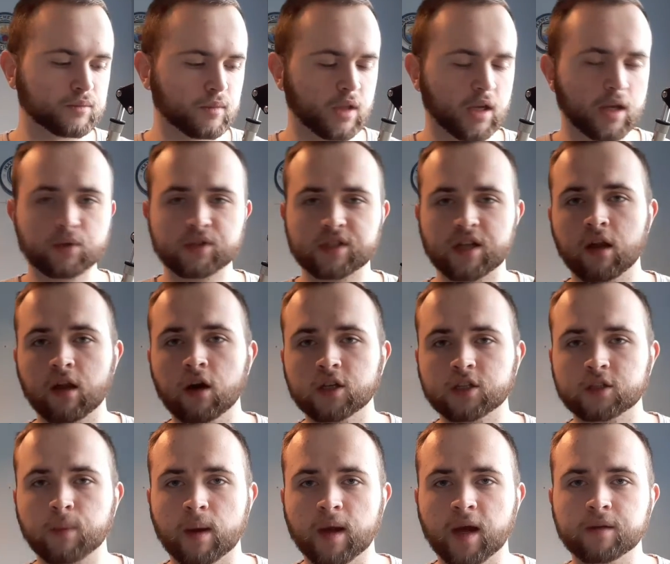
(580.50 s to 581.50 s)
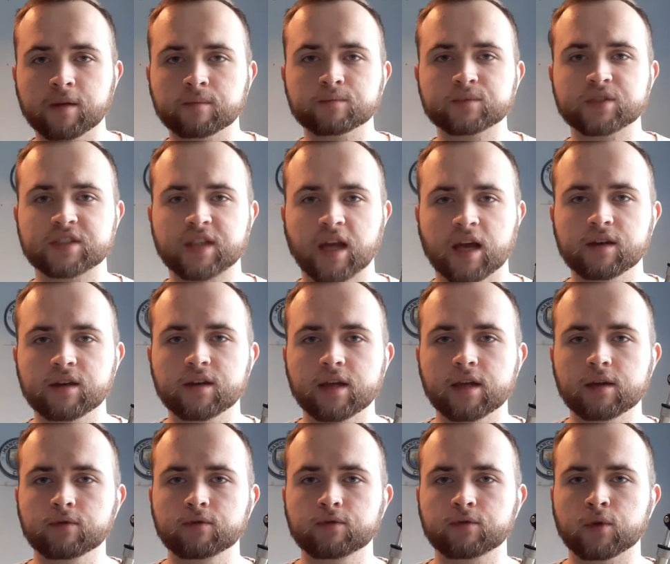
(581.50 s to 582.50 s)
He was the last man
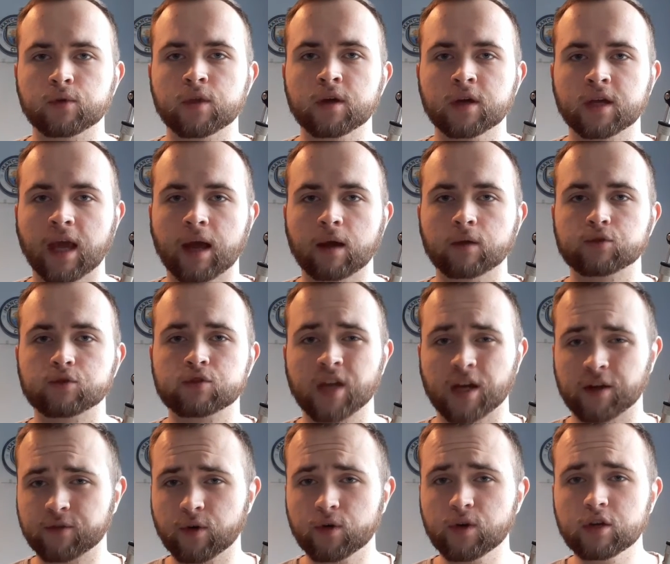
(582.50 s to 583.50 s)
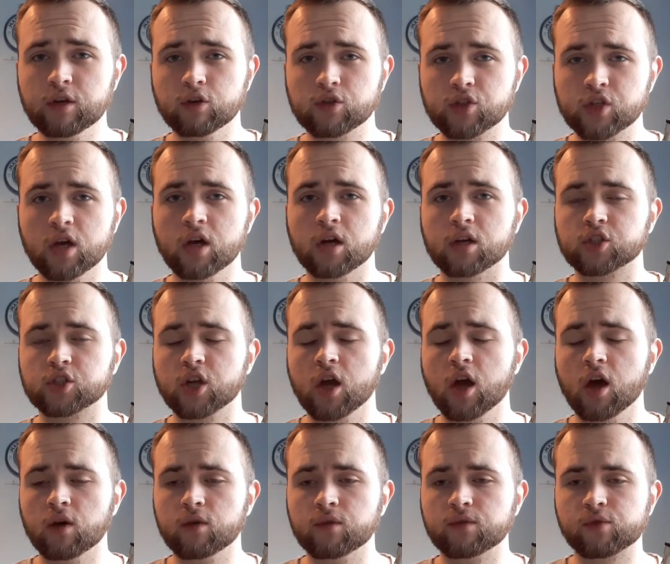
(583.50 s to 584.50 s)
standing for the counter attack. Very good touch
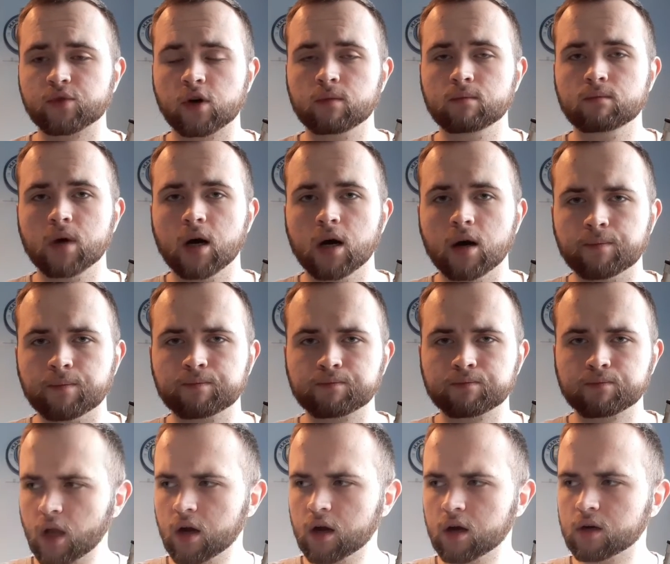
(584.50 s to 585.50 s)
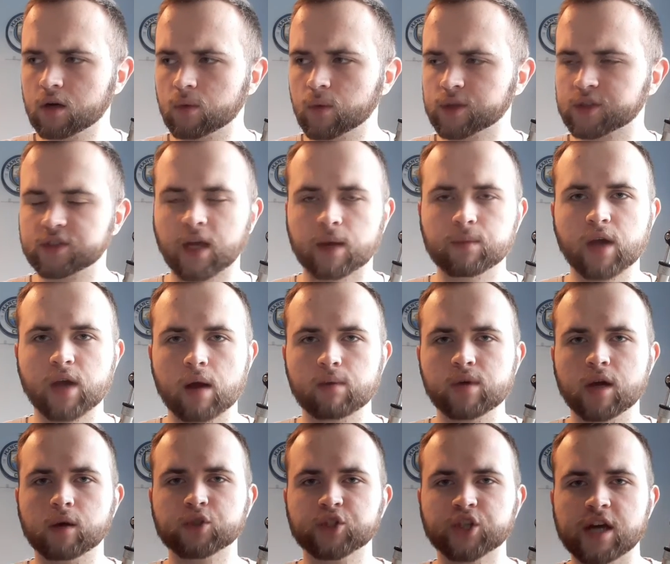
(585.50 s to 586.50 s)
from what's his name,
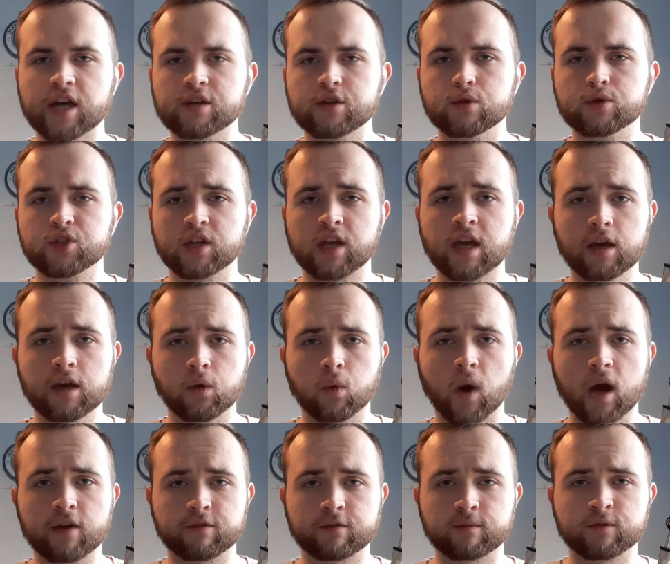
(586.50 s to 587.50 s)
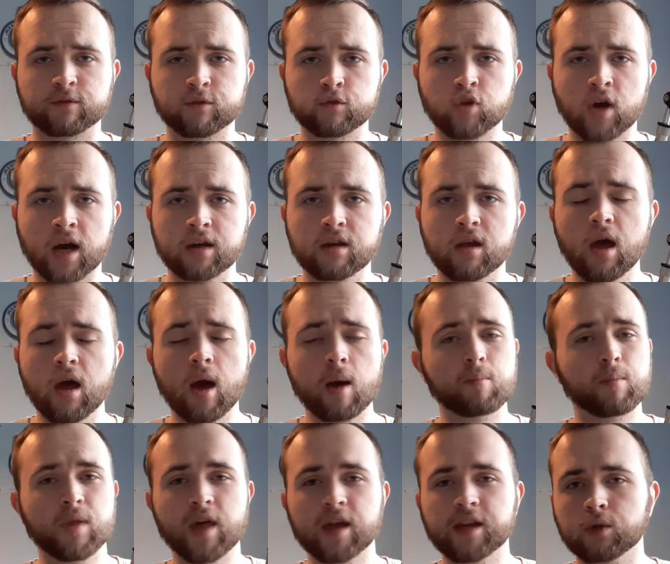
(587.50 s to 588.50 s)
Gabriel Jesus, to get away from Varane,
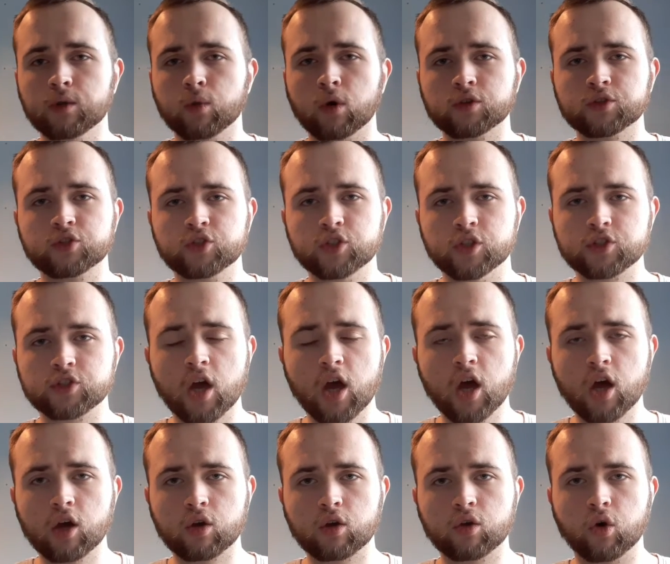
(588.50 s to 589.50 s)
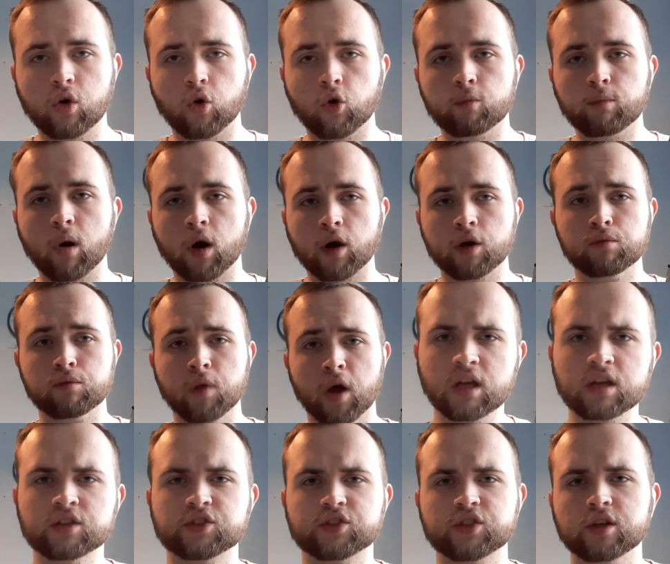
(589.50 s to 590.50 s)
but then he was just caught by
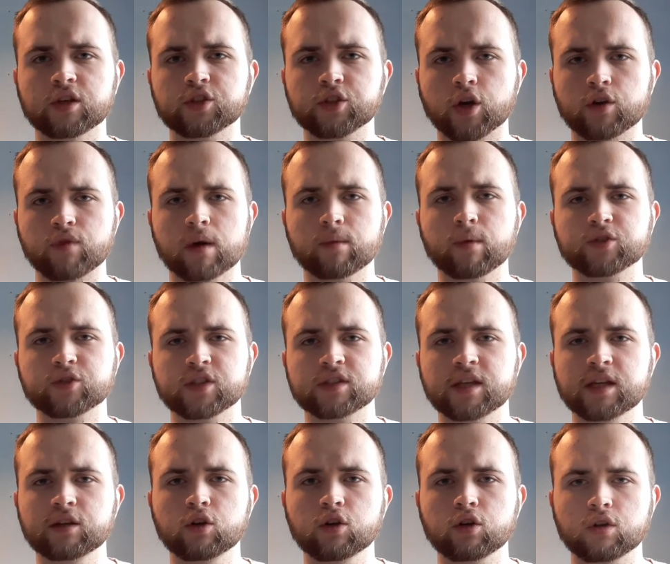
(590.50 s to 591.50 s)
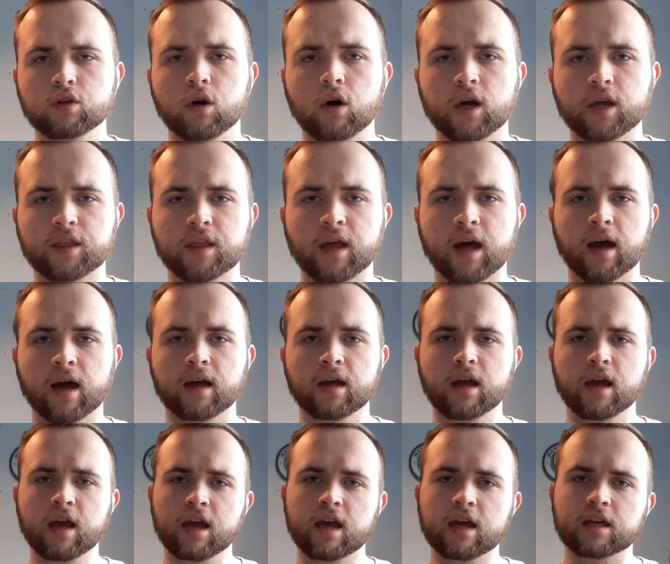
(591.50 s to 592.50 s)
Sergio Ramos. It did look like that
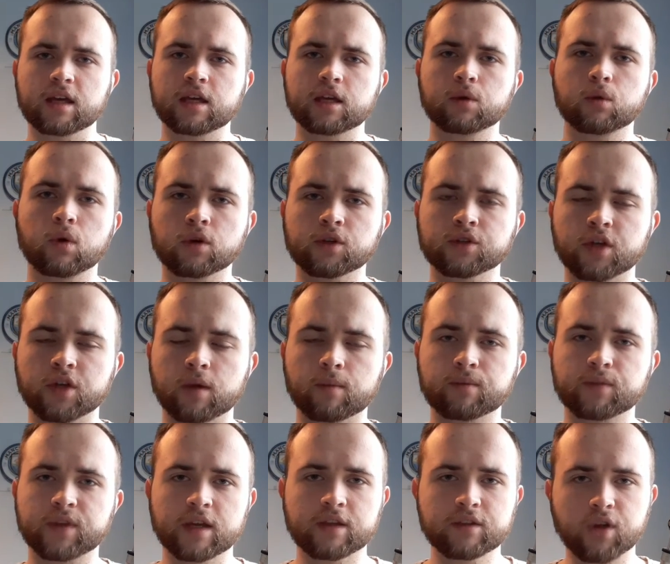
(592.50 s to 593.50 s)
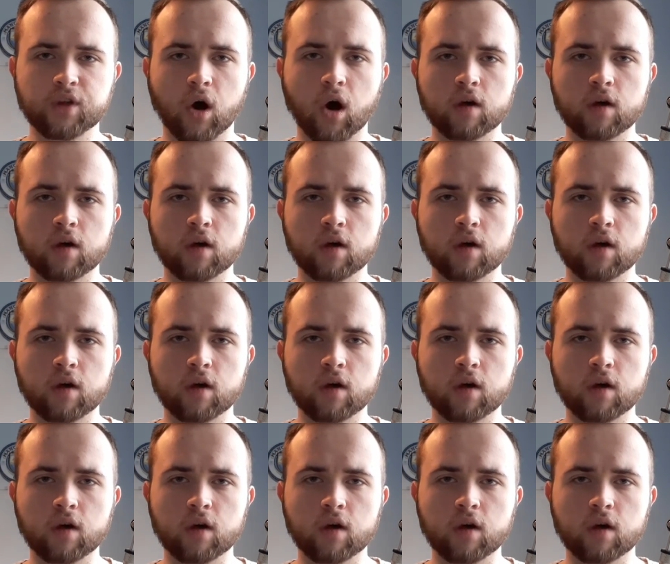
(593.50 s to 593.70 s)
he was did